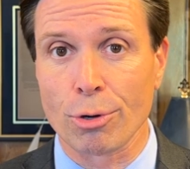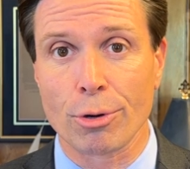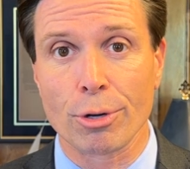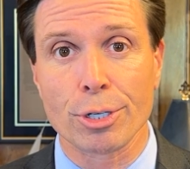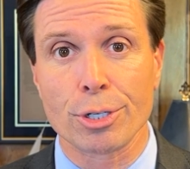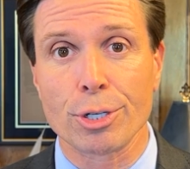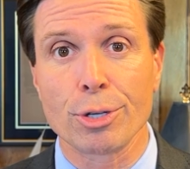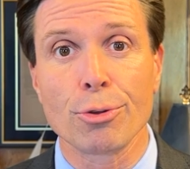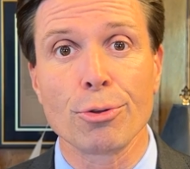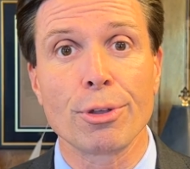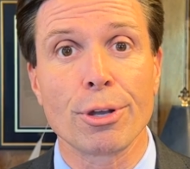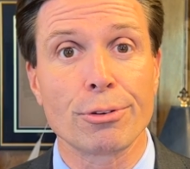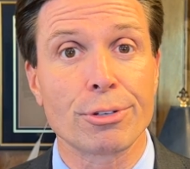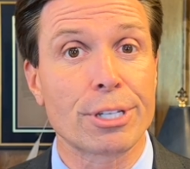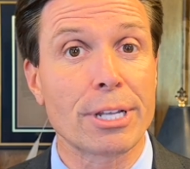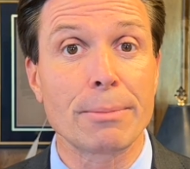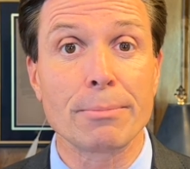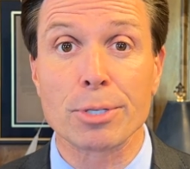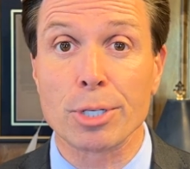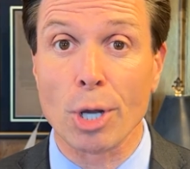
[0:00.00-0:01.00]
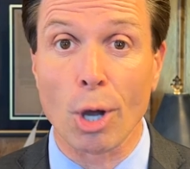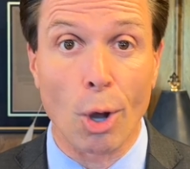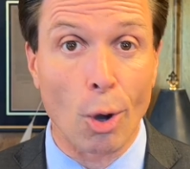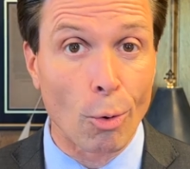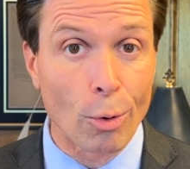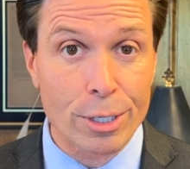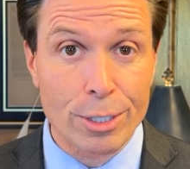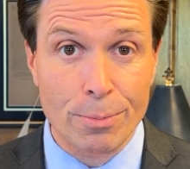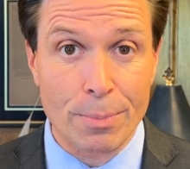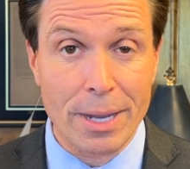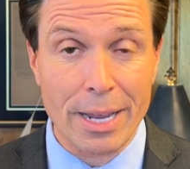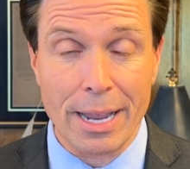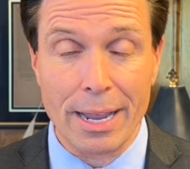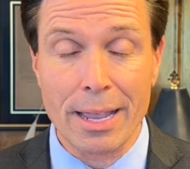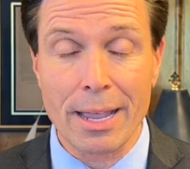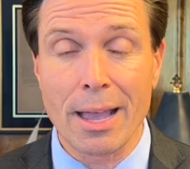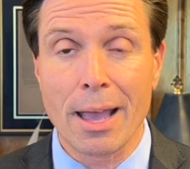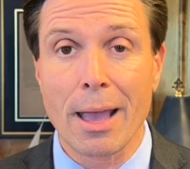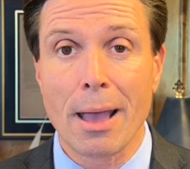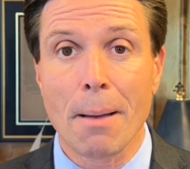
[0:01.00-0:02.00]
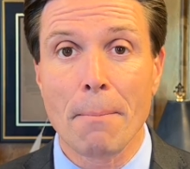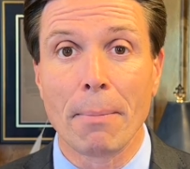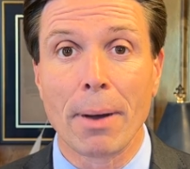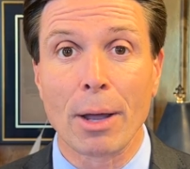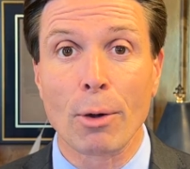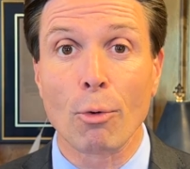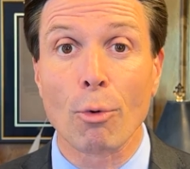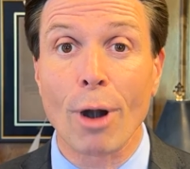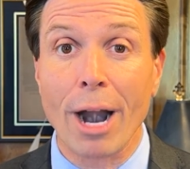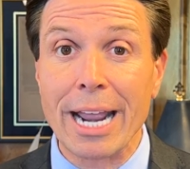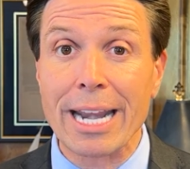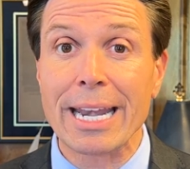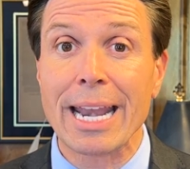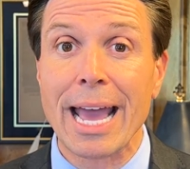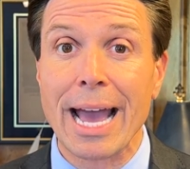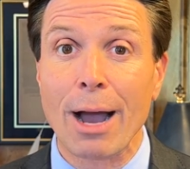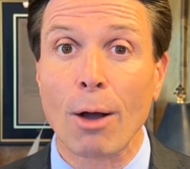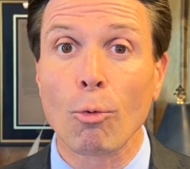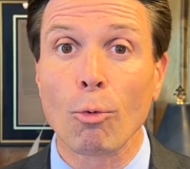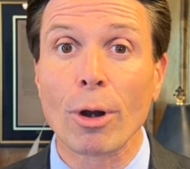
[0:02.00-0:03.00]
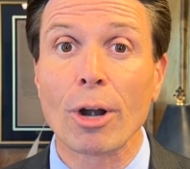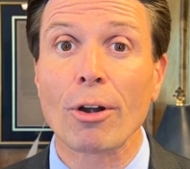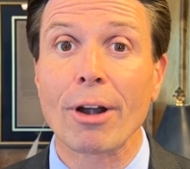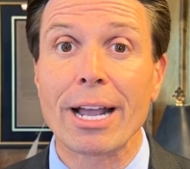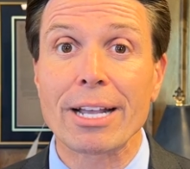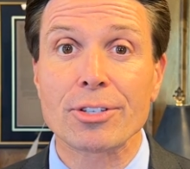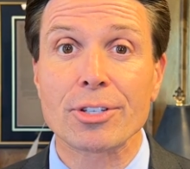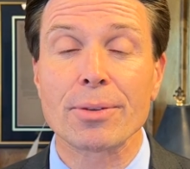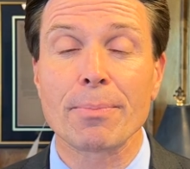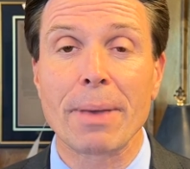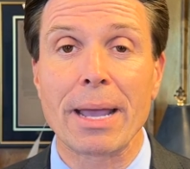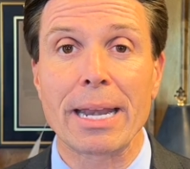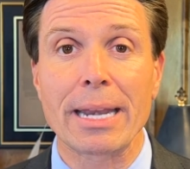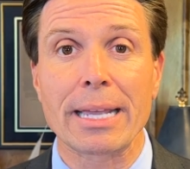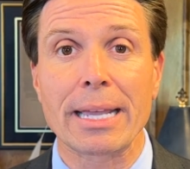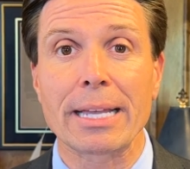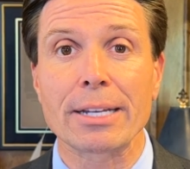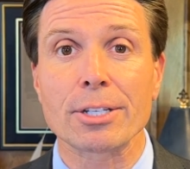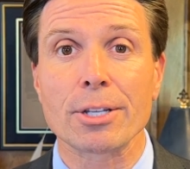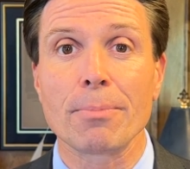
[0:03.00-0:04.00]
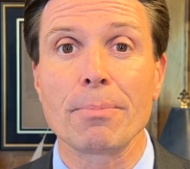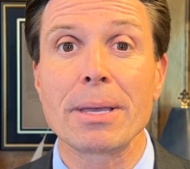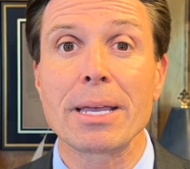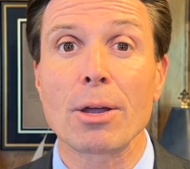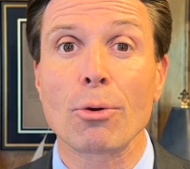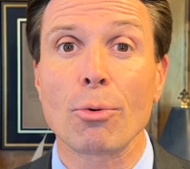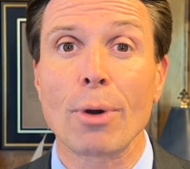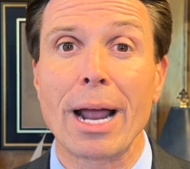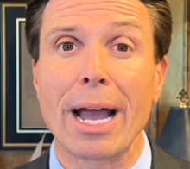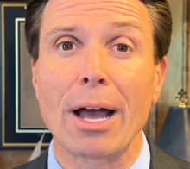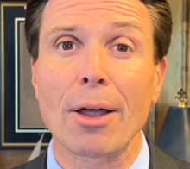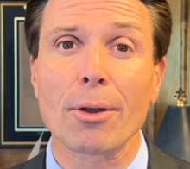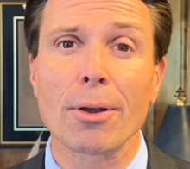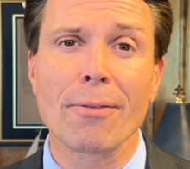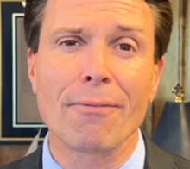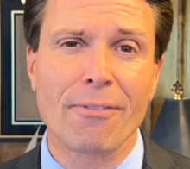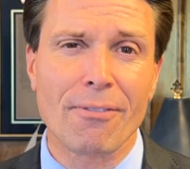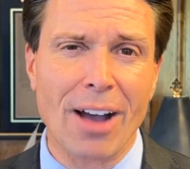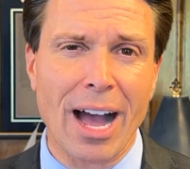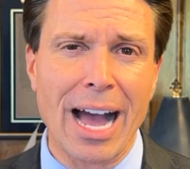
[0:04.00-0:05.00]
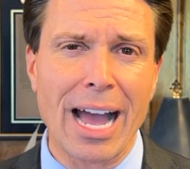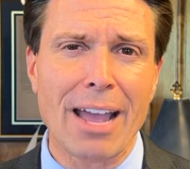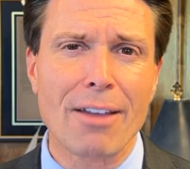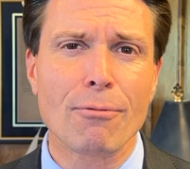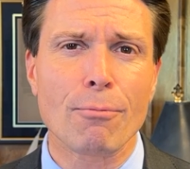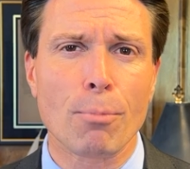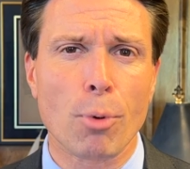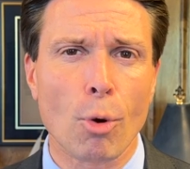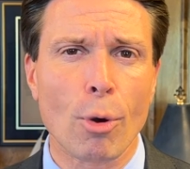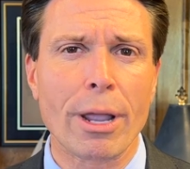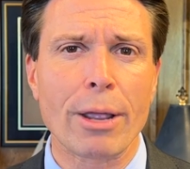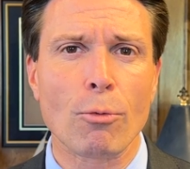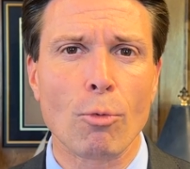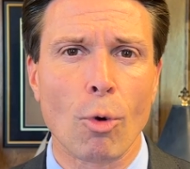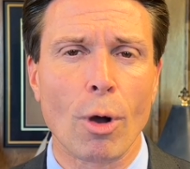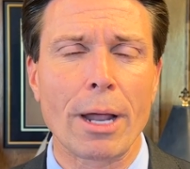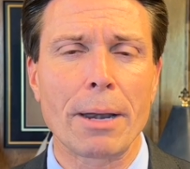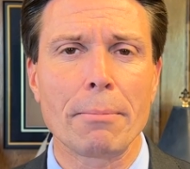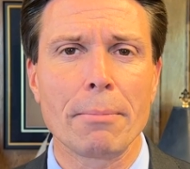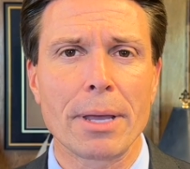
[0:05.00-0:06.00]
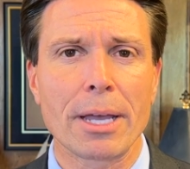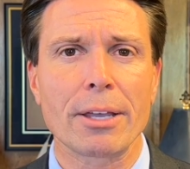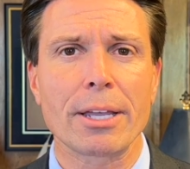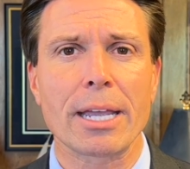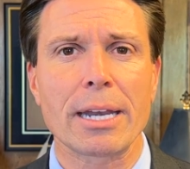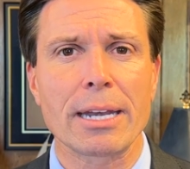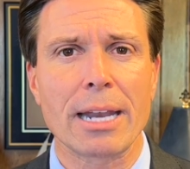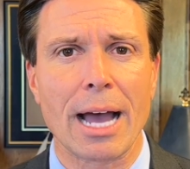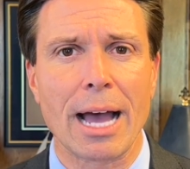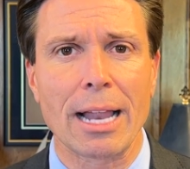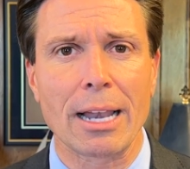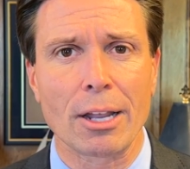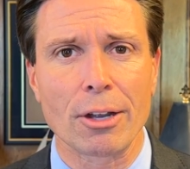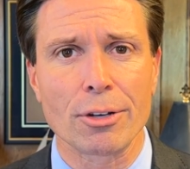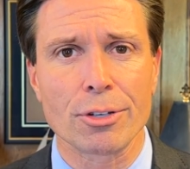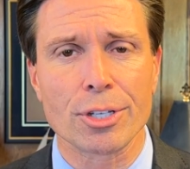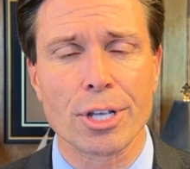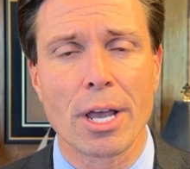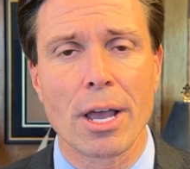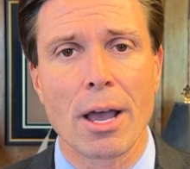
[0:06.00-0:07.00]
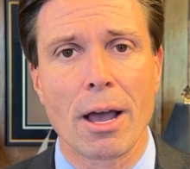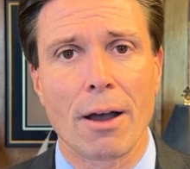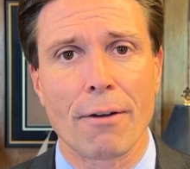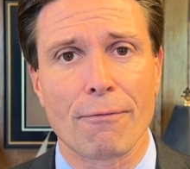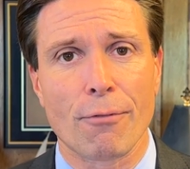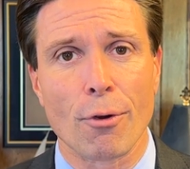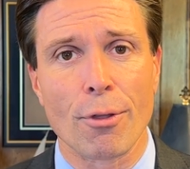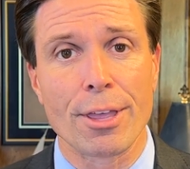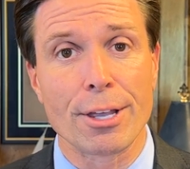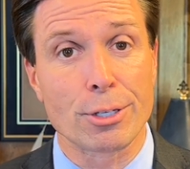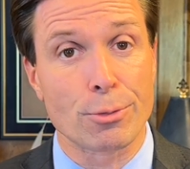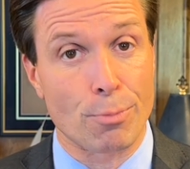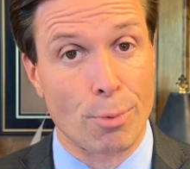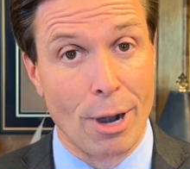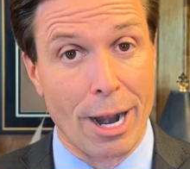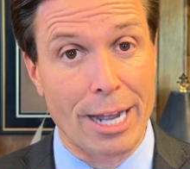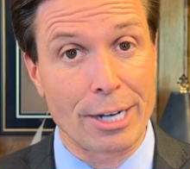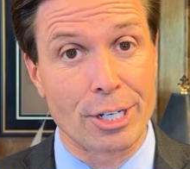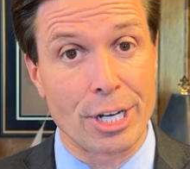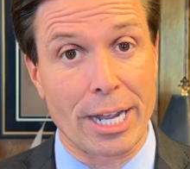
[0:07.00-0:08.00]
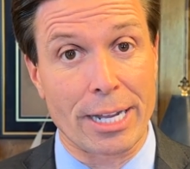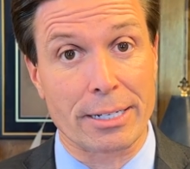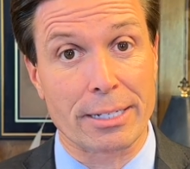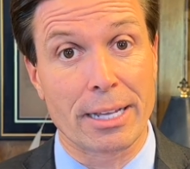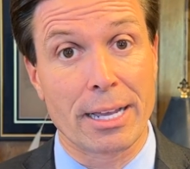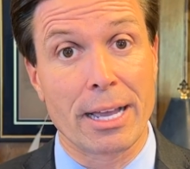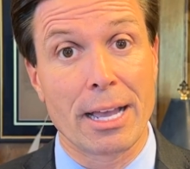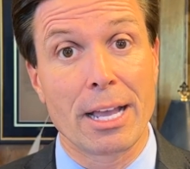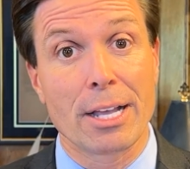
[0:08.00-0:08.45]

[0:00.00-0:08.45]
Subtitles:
or 2, there seems to always be, but right now we're estimating it to be around $5.1 million for this project.